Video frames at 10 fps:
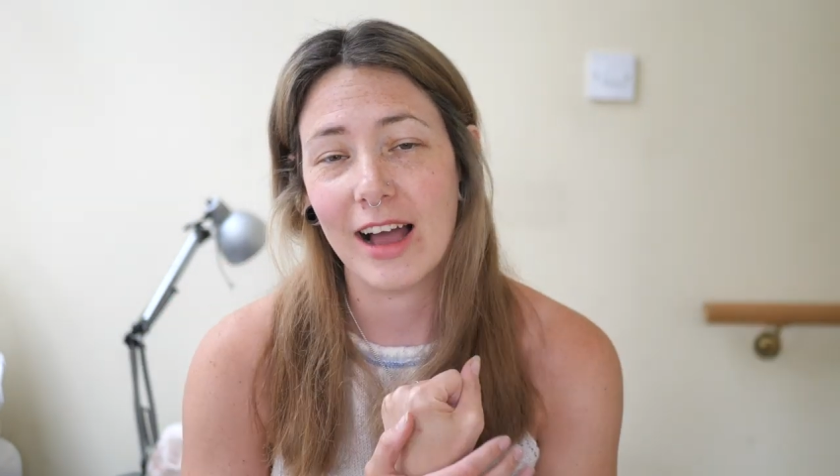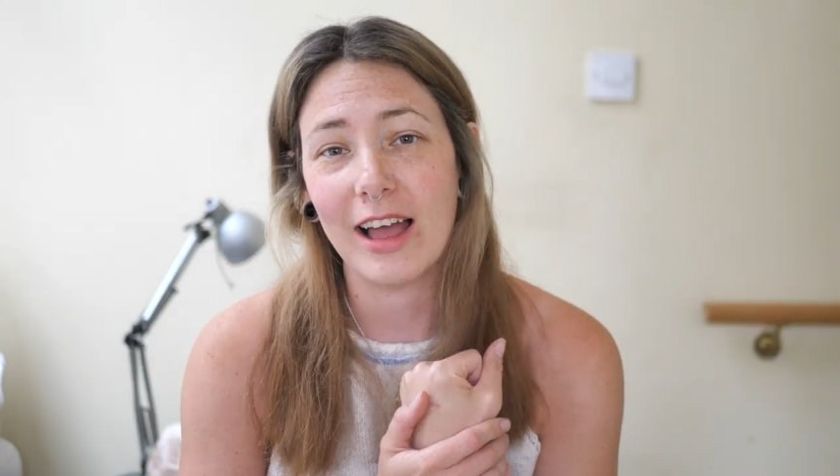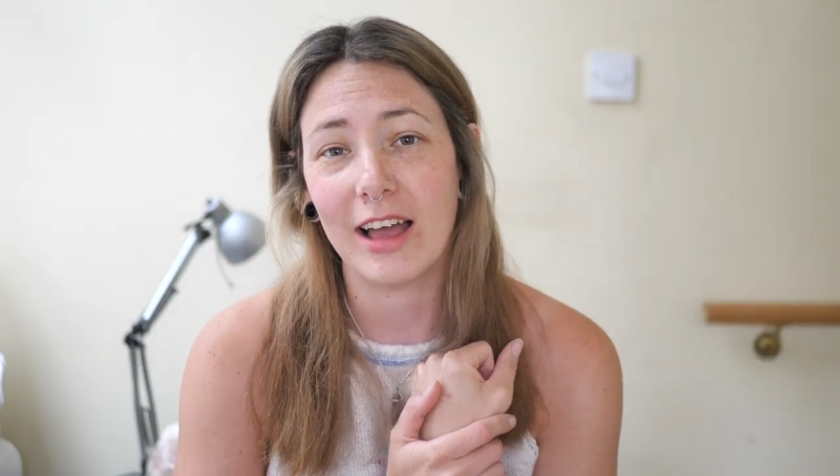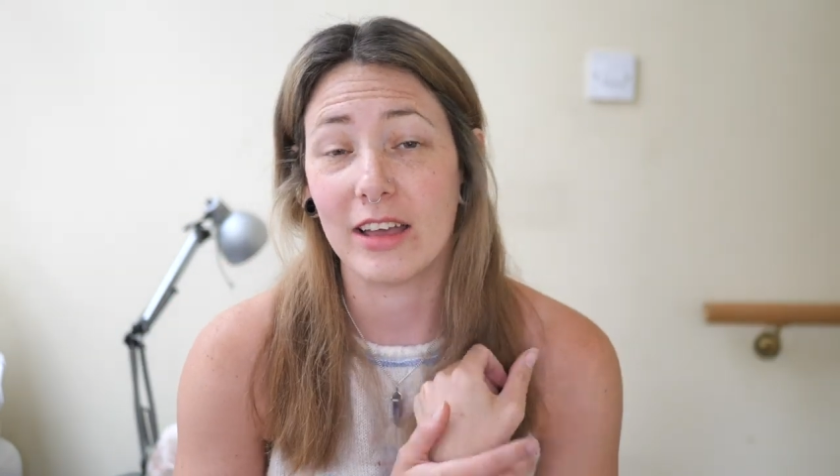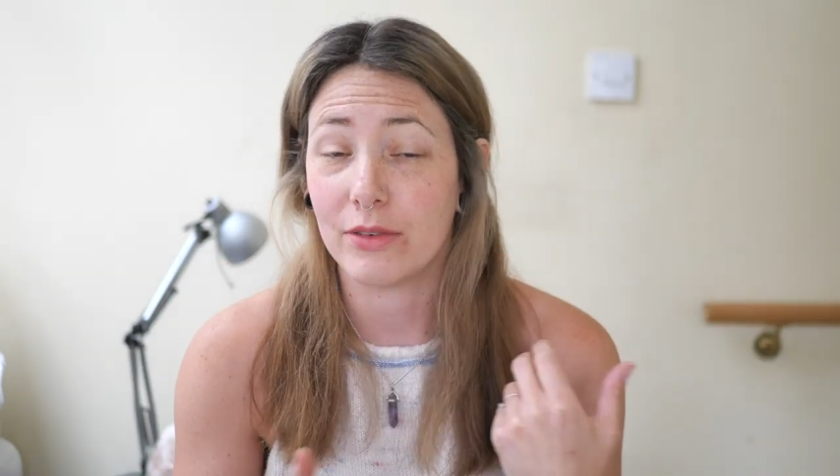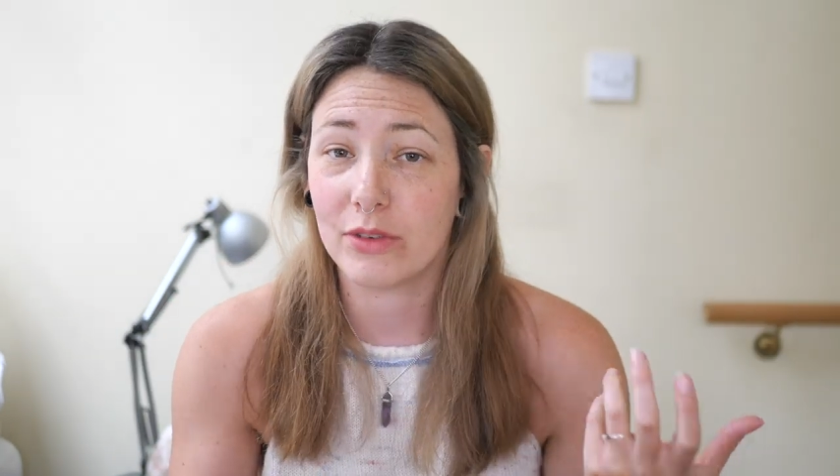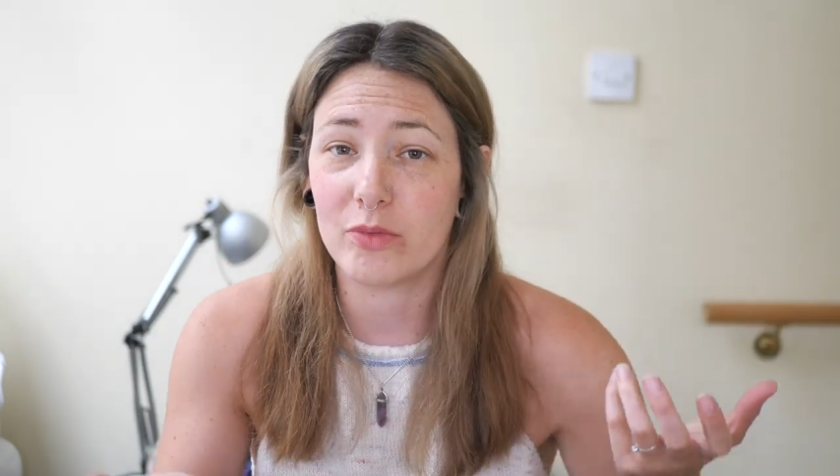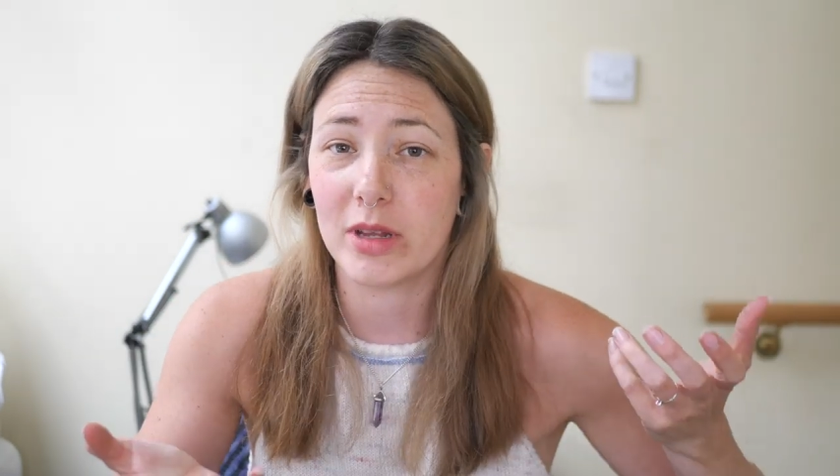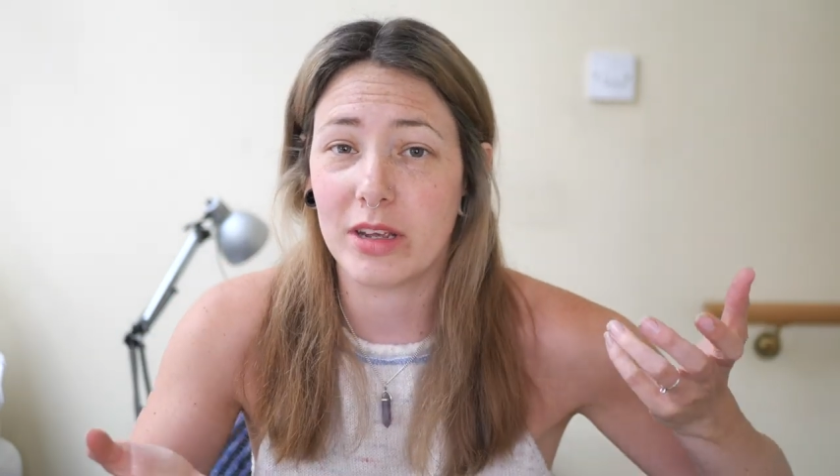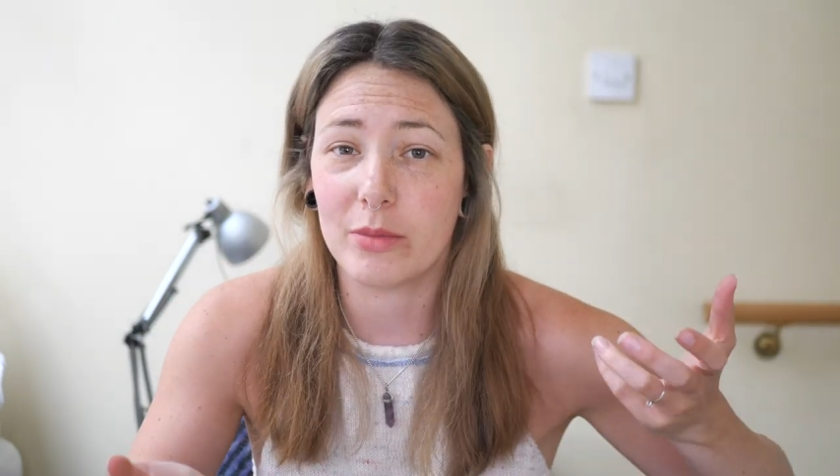If
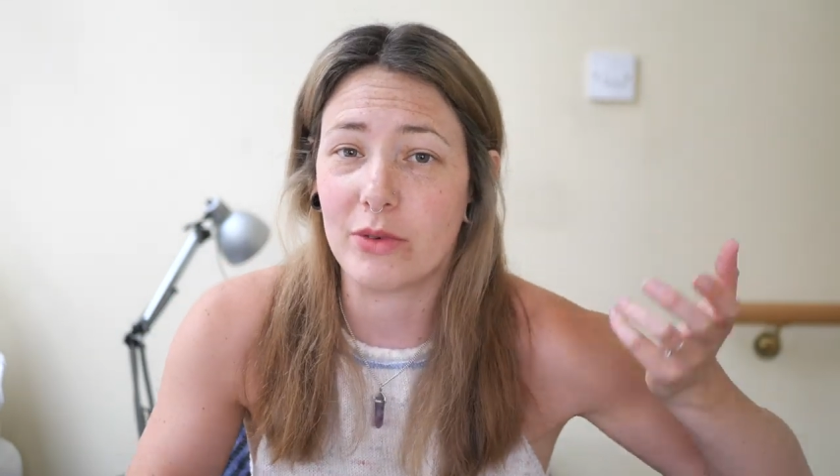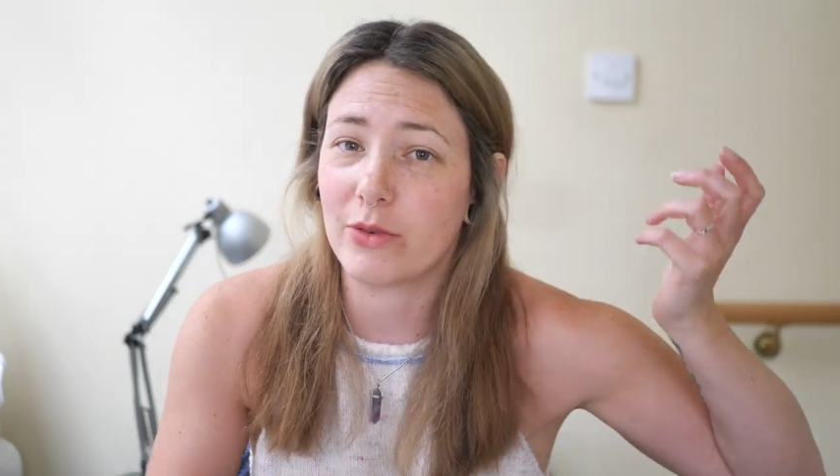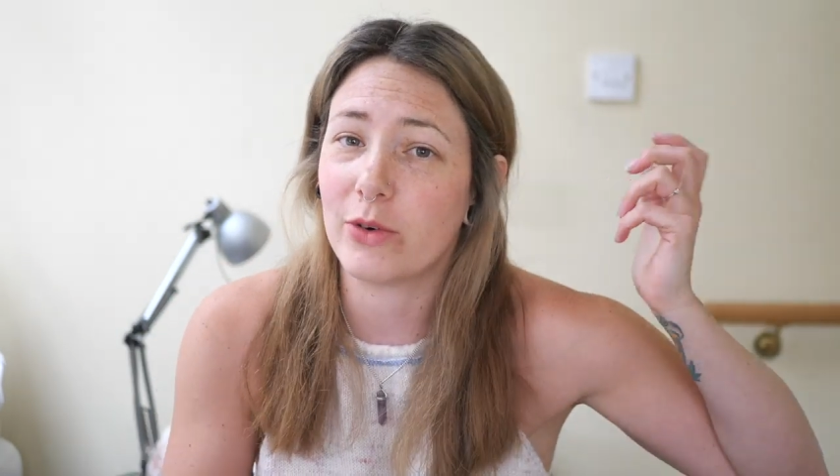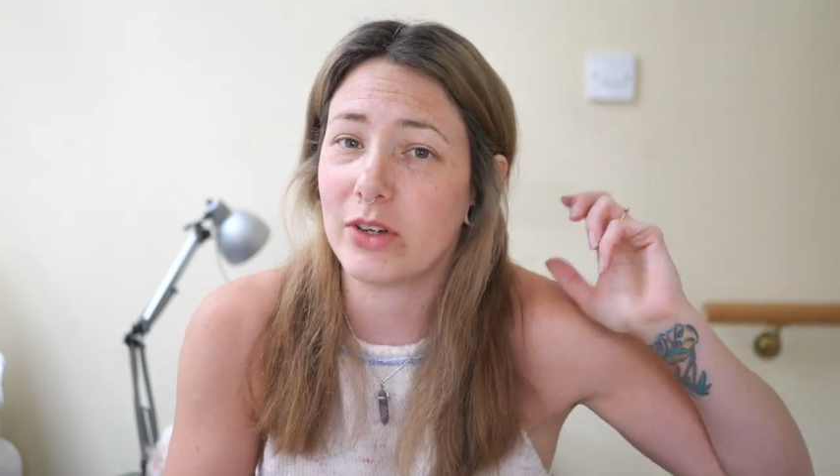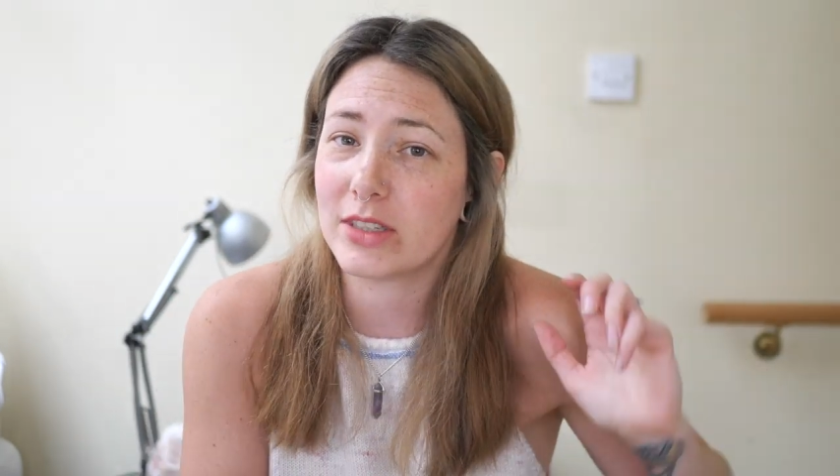you've been here before,